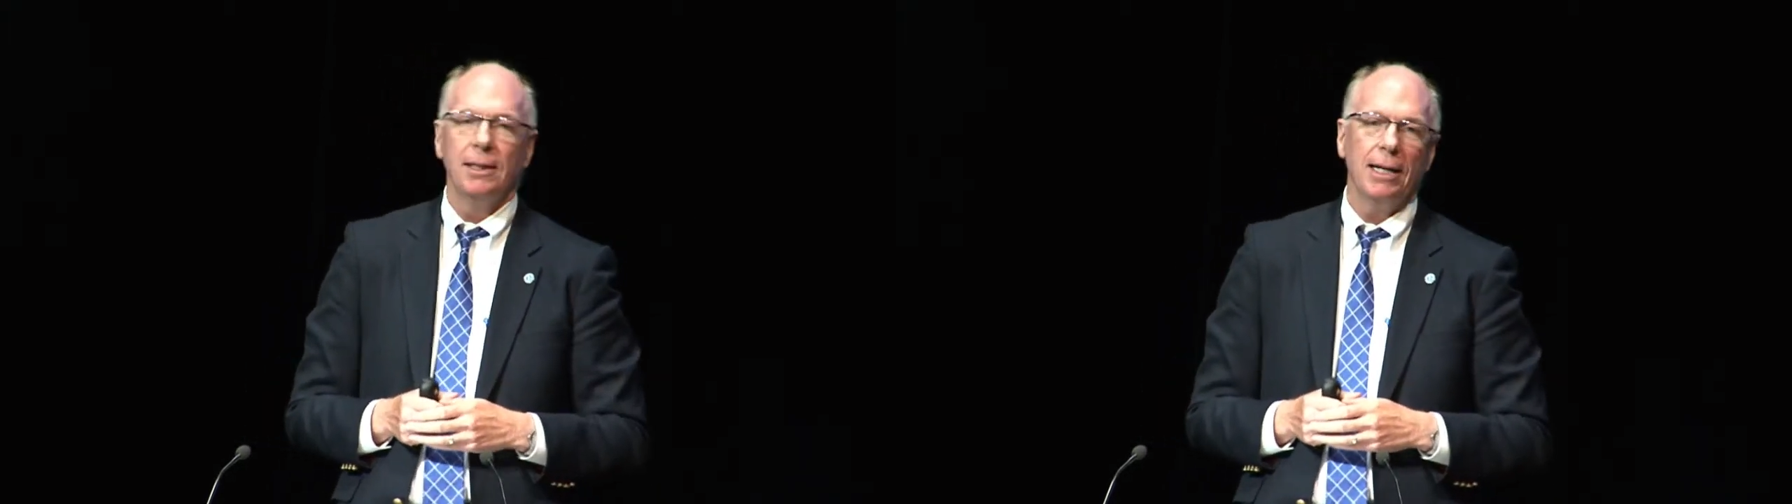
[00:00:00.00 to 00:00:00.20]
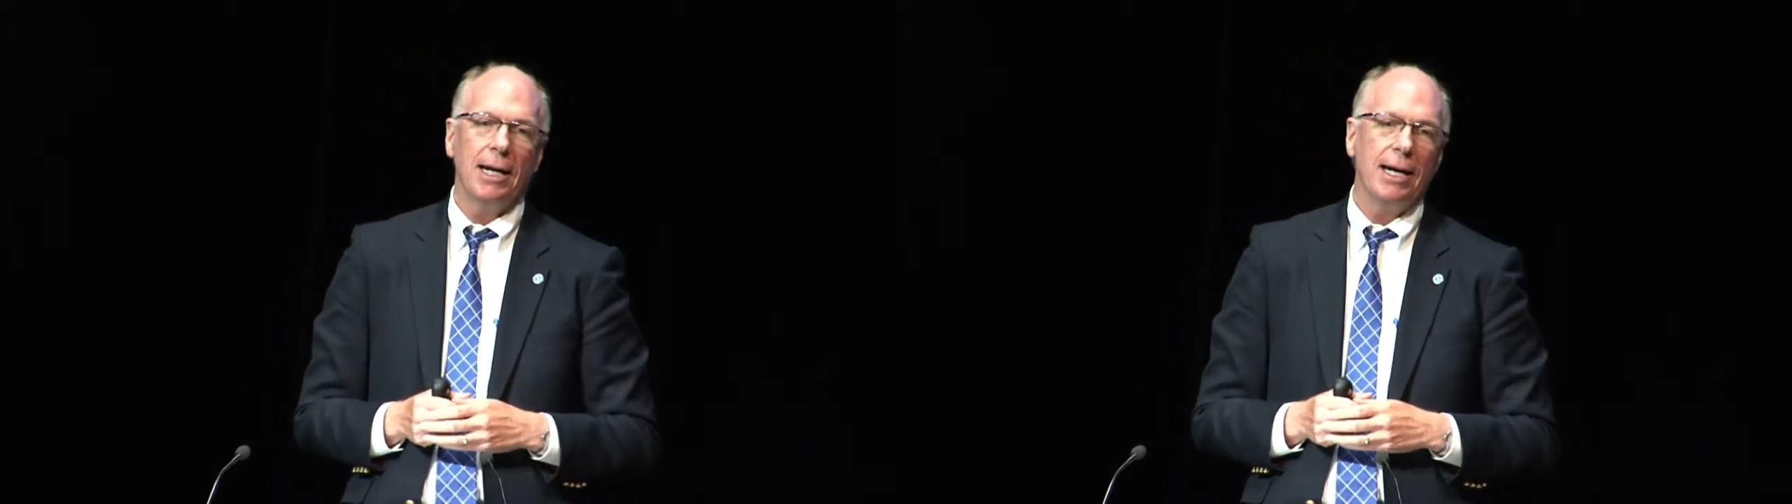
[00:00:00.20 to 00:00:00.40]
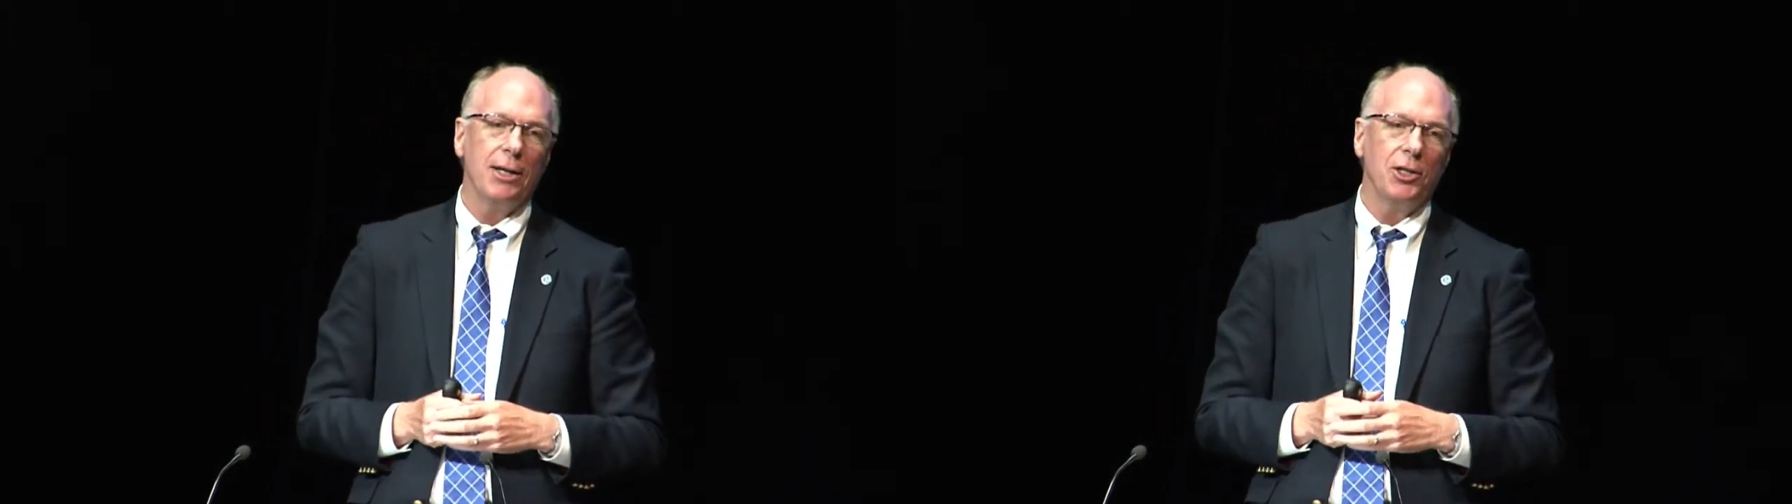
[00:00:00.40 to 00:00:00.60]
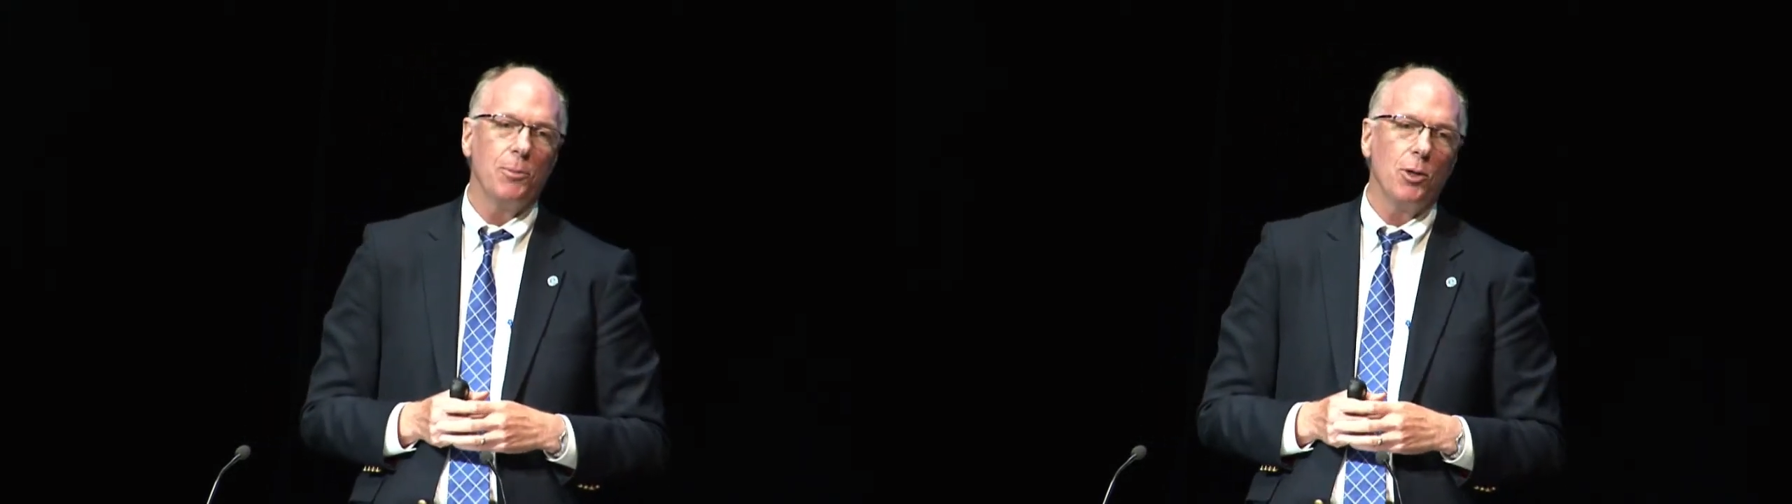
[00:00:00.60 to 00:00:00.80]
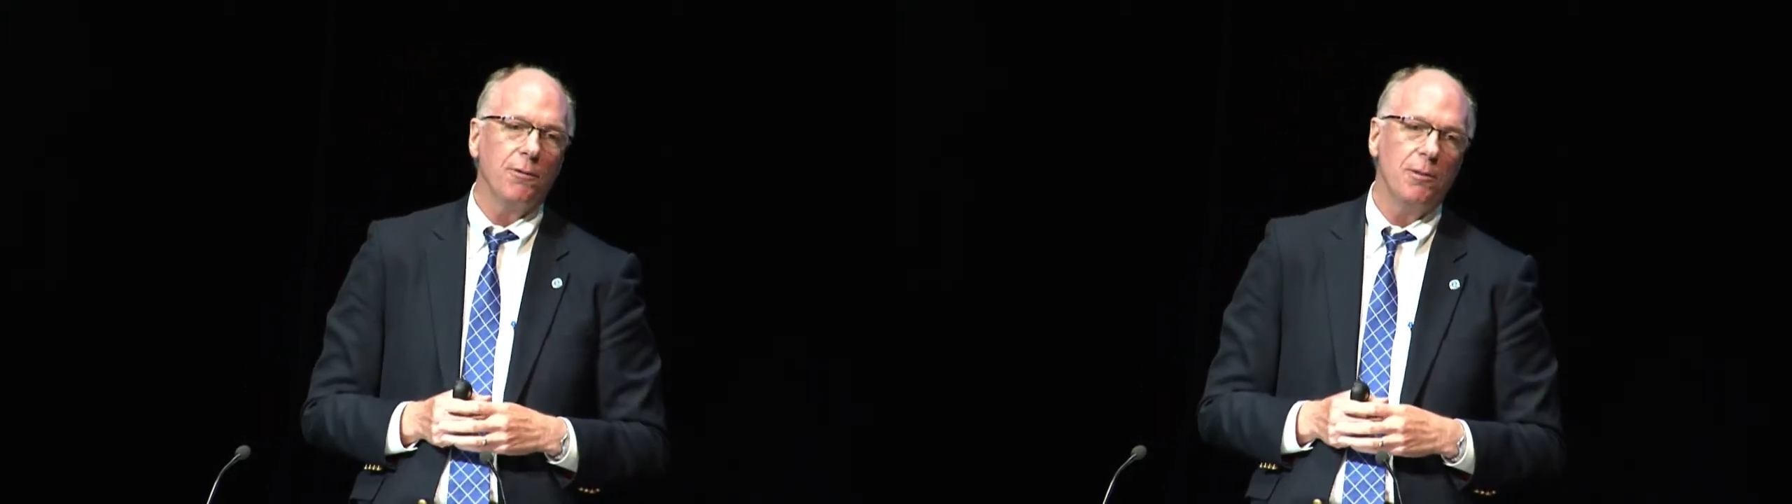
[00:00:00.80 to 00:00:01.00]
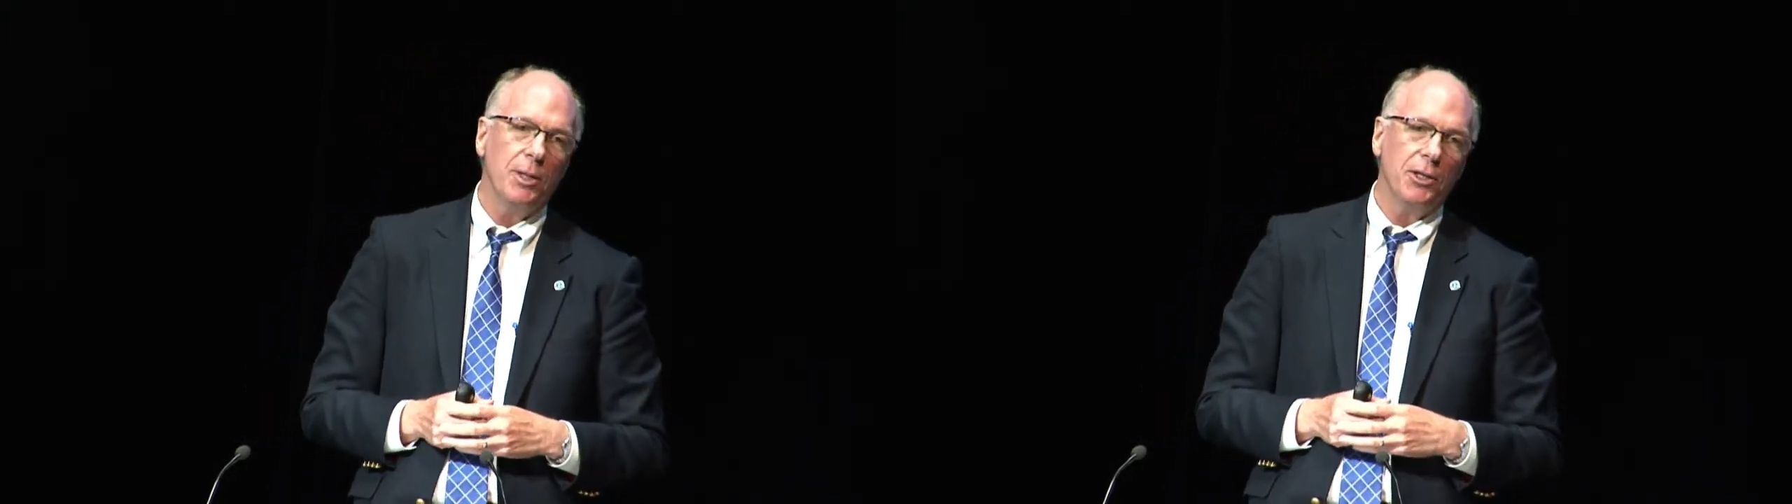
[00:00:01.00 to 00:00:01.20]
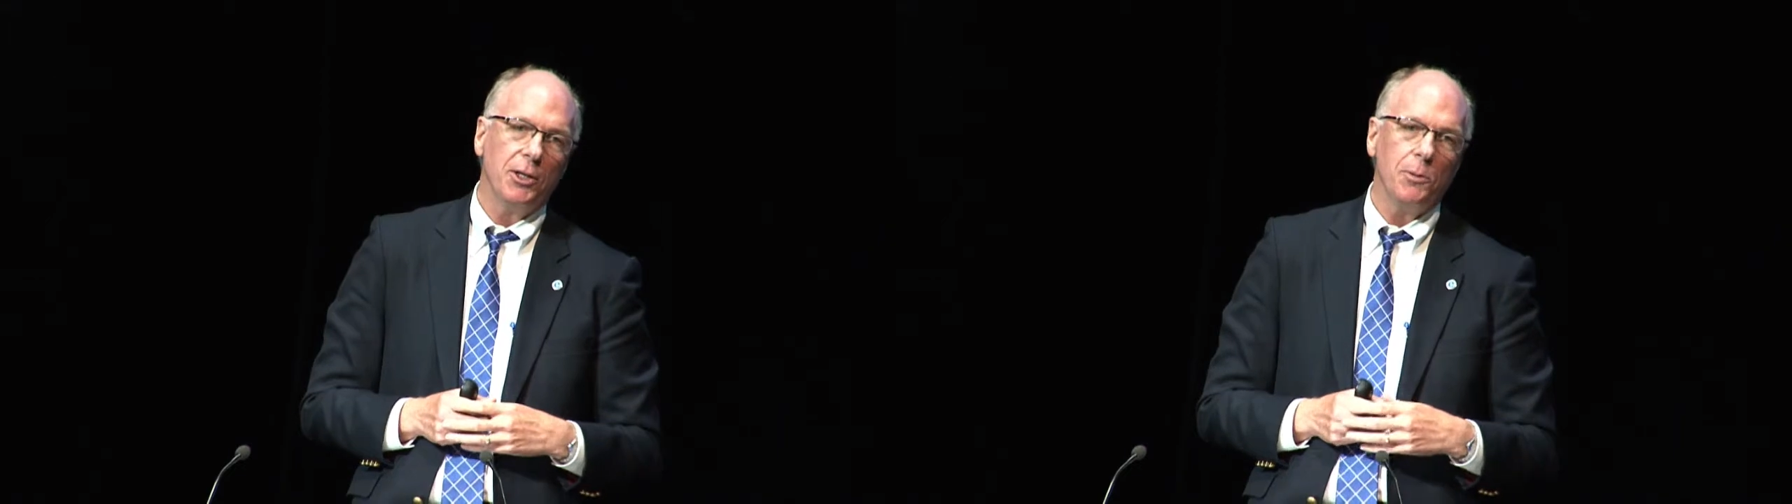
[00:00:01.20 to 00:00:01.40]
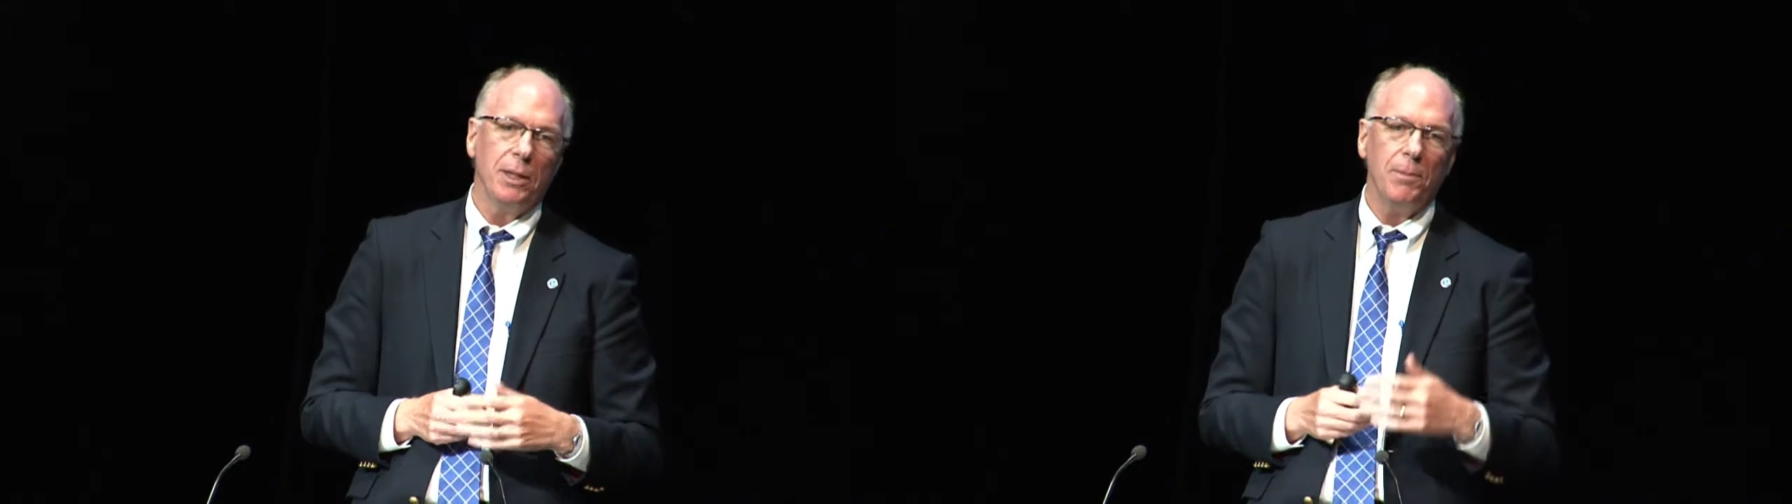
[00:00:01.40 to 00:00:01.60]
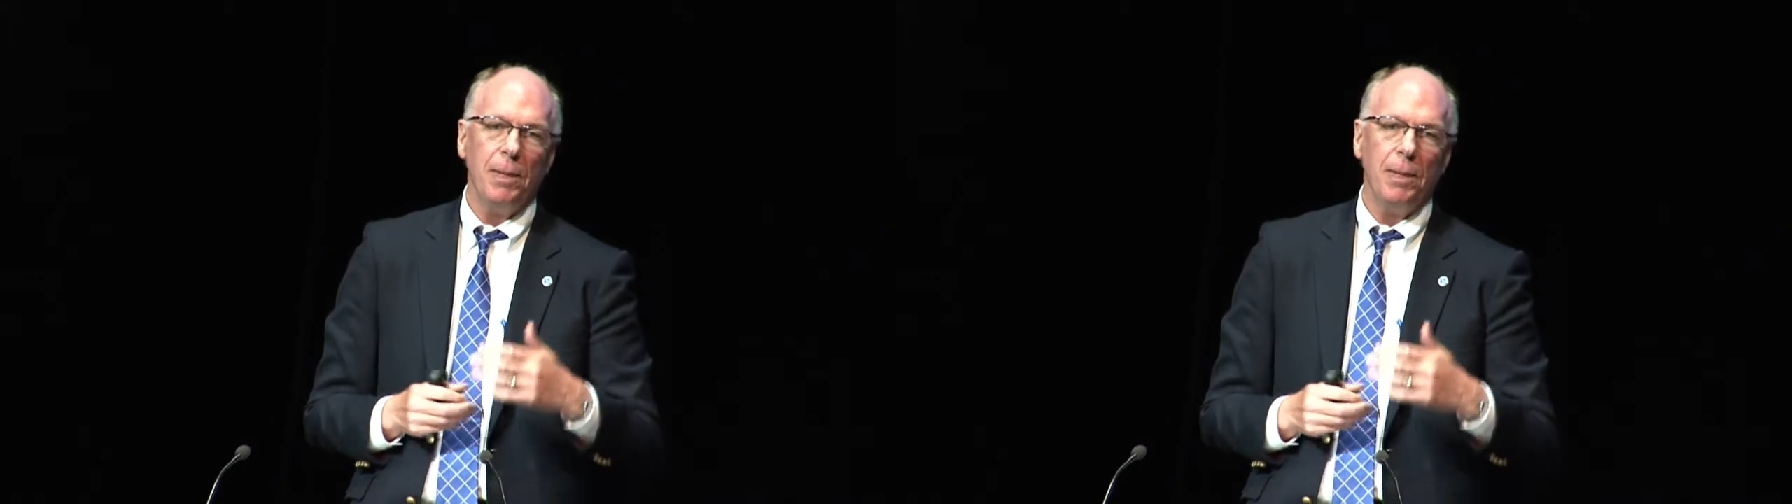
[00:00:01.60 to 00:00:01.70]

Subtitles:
you're more familiar with.